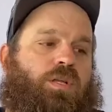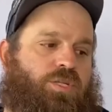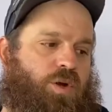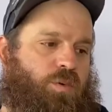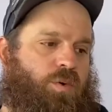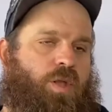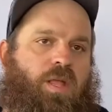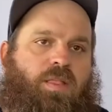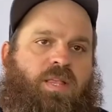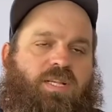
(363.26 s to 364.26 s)
So
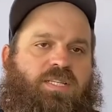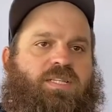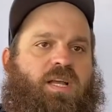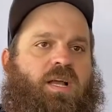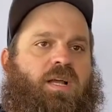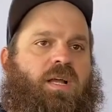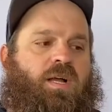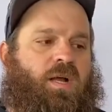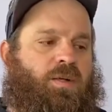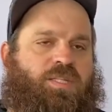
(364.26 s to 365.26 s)
this is
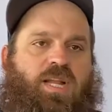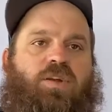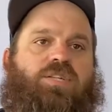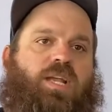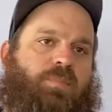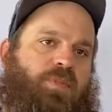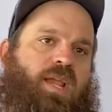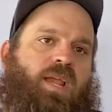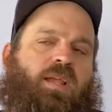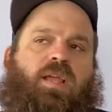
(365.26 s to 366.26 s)
a, a, a stair step
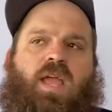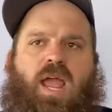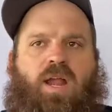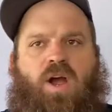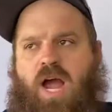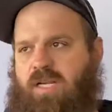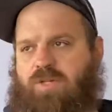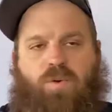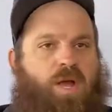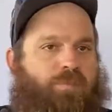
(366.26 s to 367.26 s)
thing and our high
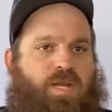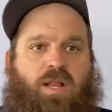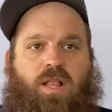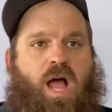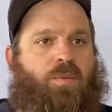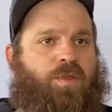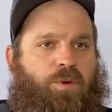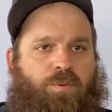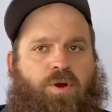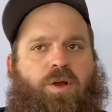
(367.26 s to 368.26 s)
school helps out a lot with
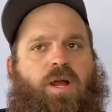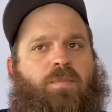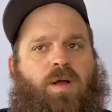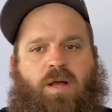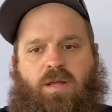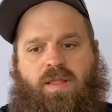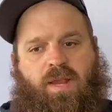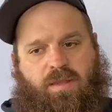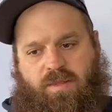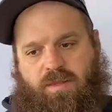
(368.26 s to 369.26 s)
our program. Uh,
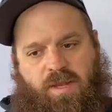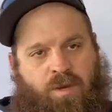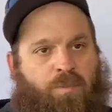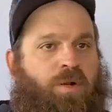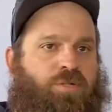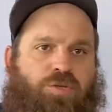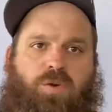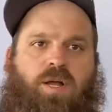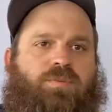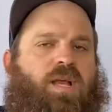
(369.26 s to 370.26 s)
they and our middle
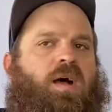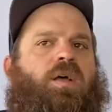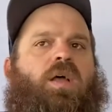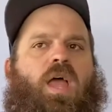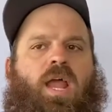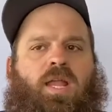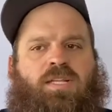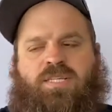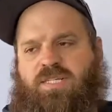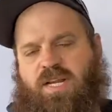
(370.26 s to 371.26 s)
school helps out, and
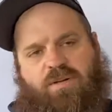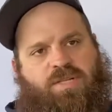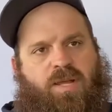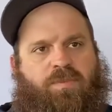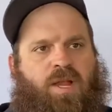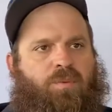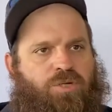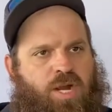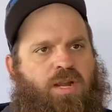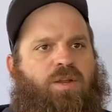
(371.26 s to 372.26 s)
it's a stair step thing. We're
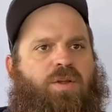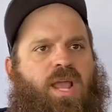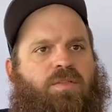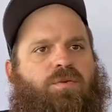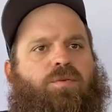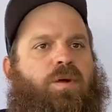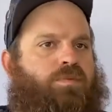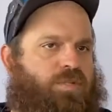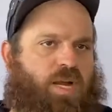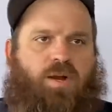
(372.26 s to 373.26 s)
trying to do K through 12
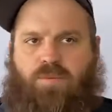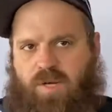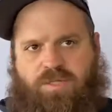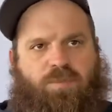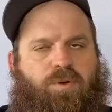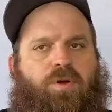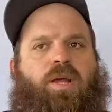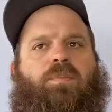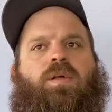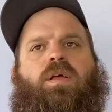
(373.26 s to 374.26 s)
just like our wrestling
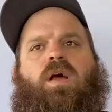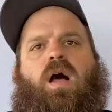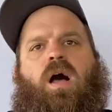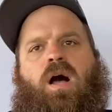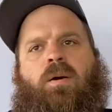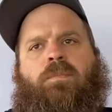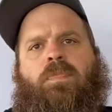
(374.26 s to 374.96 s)
program. Uh,